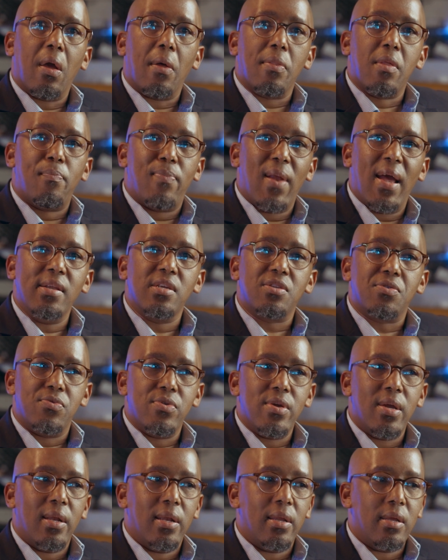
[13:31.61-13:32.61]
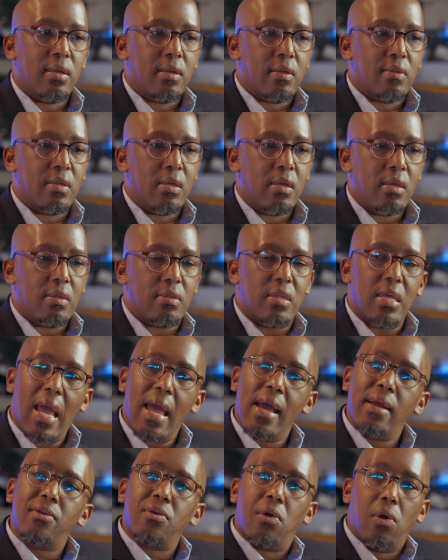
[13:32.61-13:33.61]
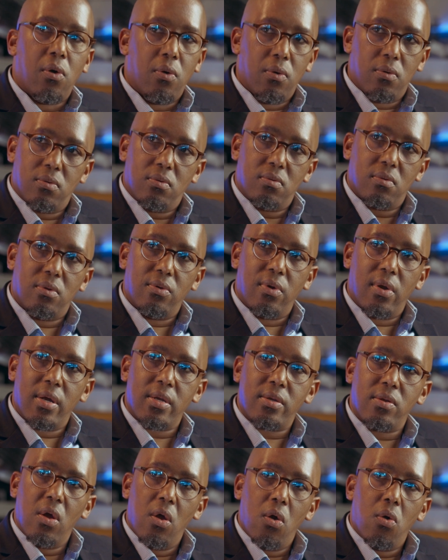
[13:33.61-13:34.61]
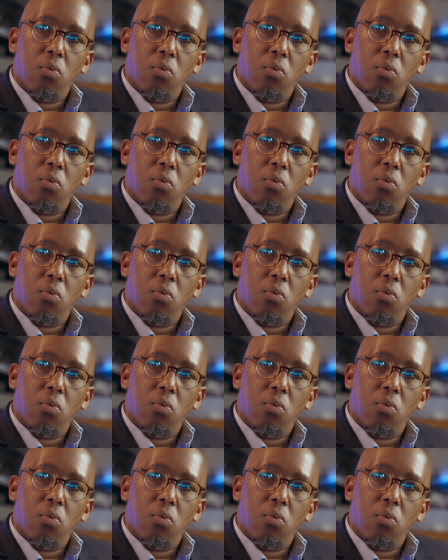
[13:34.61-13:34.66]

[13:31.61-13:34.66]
the plan is really the end goal, right?